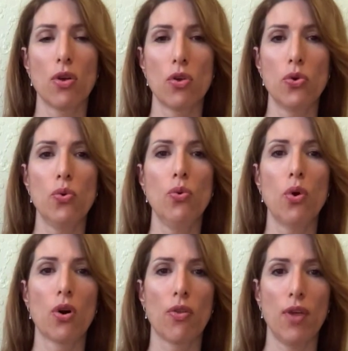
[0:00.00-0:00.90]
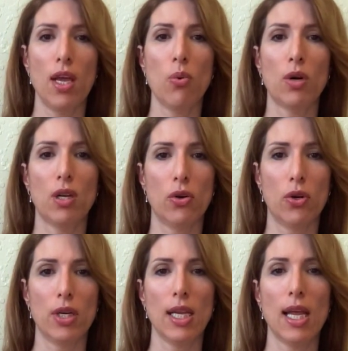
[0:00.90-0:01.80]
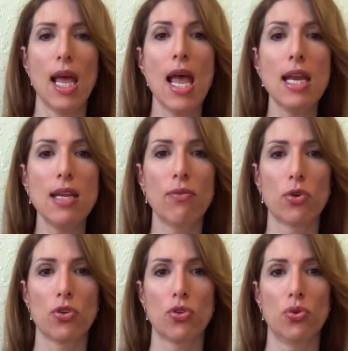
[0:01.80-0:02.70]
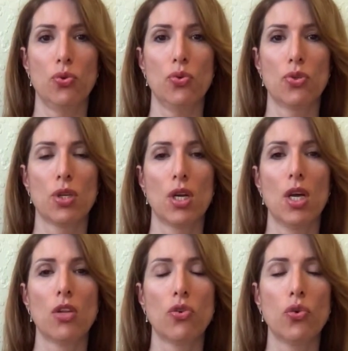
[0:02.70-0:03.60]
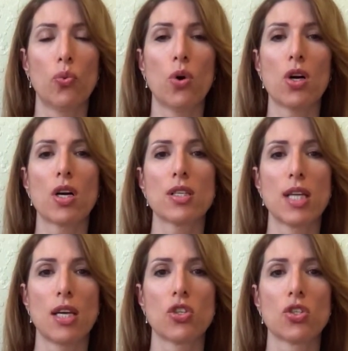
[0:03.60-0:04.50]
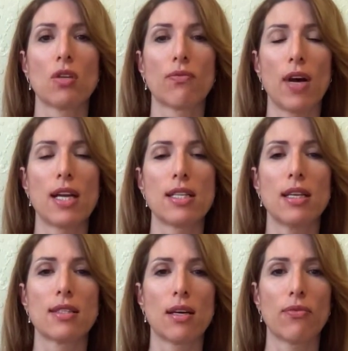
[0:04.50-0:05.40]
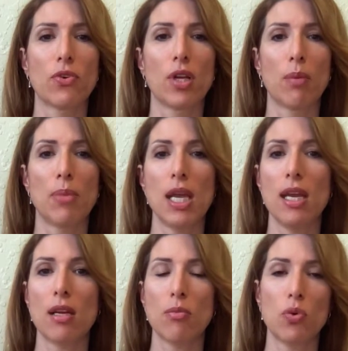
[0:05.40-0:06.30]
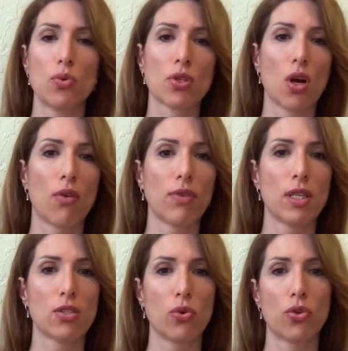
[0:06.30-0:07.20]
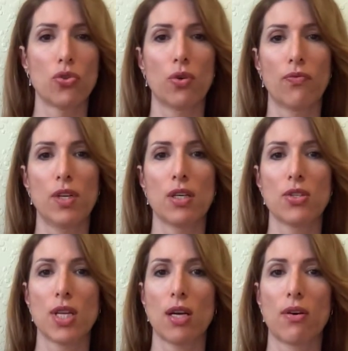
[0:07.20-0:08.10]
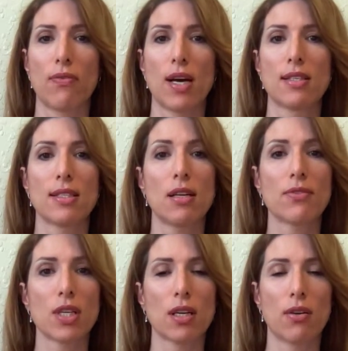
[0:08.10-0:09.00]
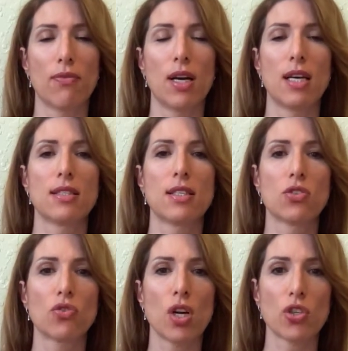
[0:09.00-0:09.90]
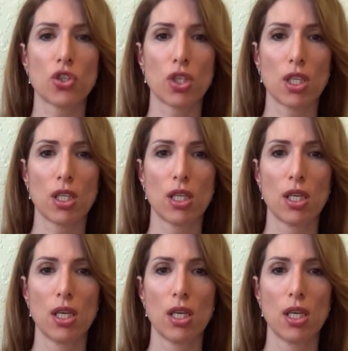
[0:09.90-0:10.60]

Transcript: you or they were learning any virtues through war, tension, fighting, suffering, pain, abuse, conflicts, torture, fear, sacrifice, self sacrifice, destruction,